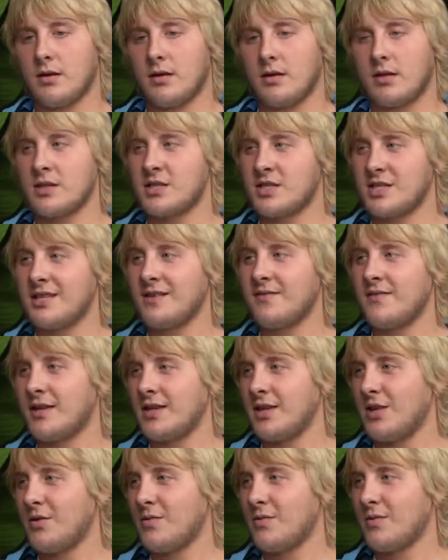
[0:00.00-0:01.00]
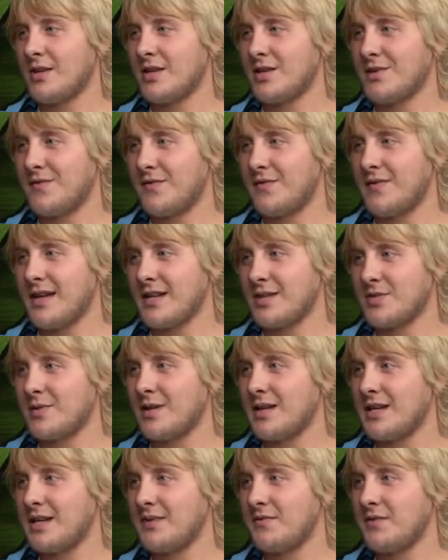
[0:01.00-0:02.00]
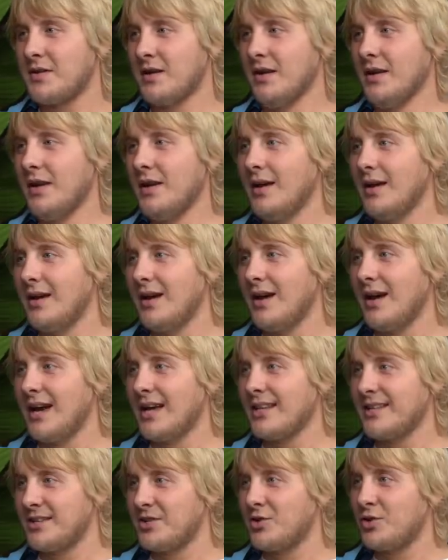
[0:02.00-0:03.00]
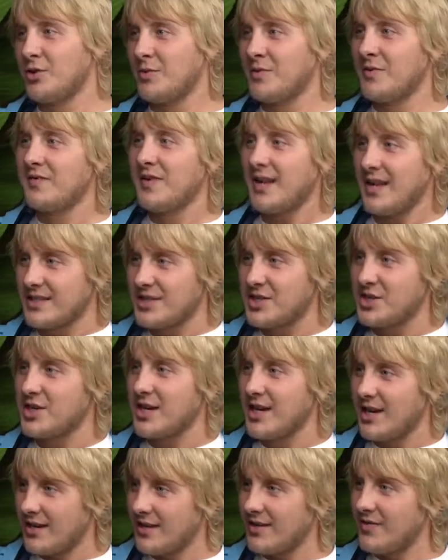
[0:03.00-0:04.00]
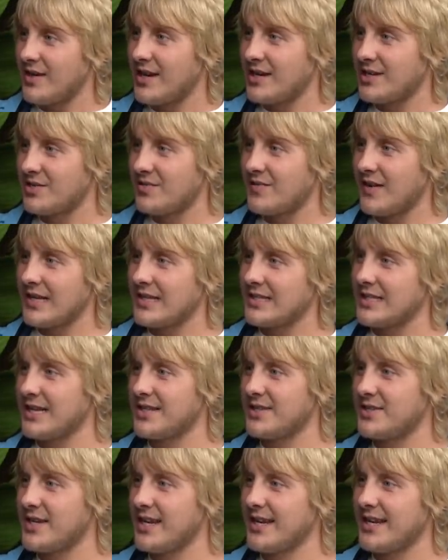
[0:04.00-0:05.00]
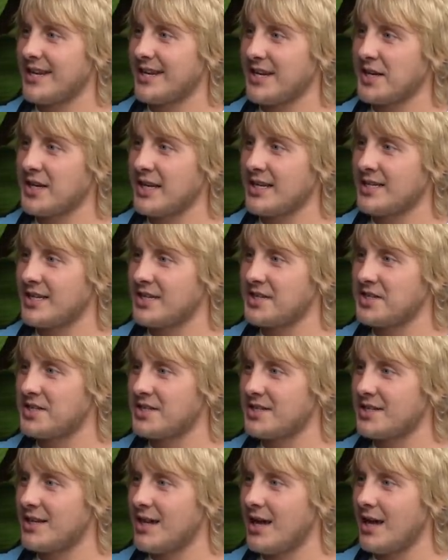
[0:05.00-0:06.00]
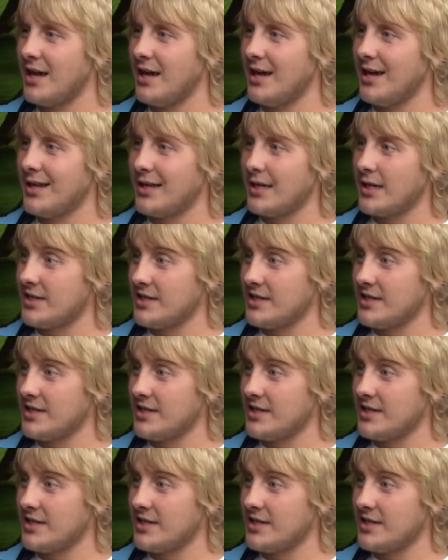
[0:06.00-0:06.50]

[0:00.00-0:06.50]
did you see the video when the fans were leaving and the Dortmund fans are shaking the Rangers fans' hands saying like congratulations and that. I think I've seen that.